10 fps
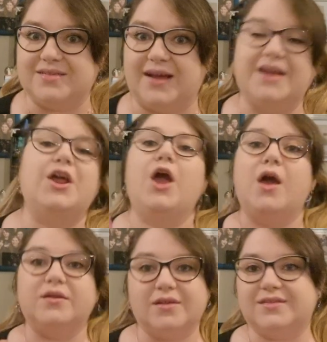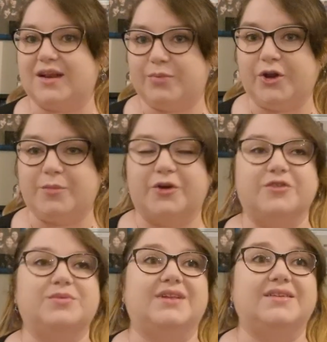excited. So as I said, I put it on my
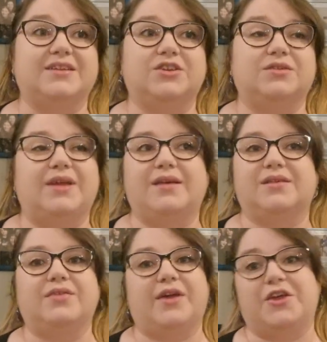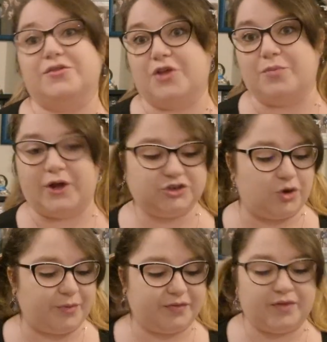Christmas list. And Daisy, thank you so much.
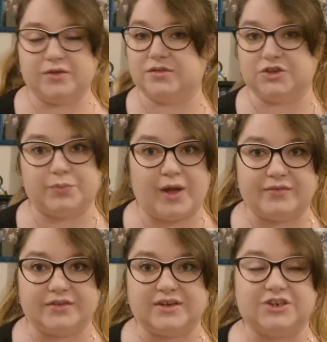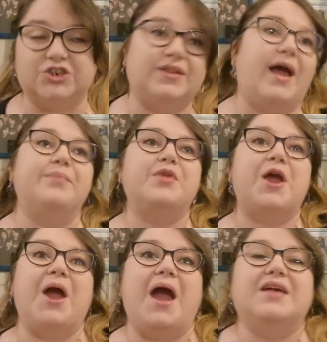Got me such a perfect edition there.
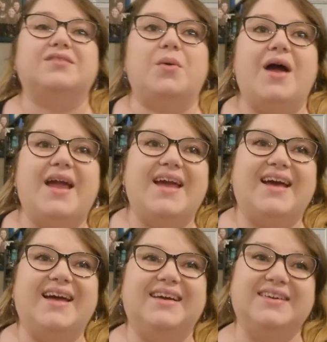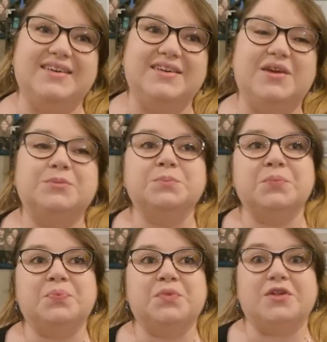So I
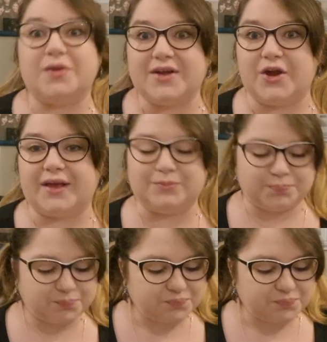got it.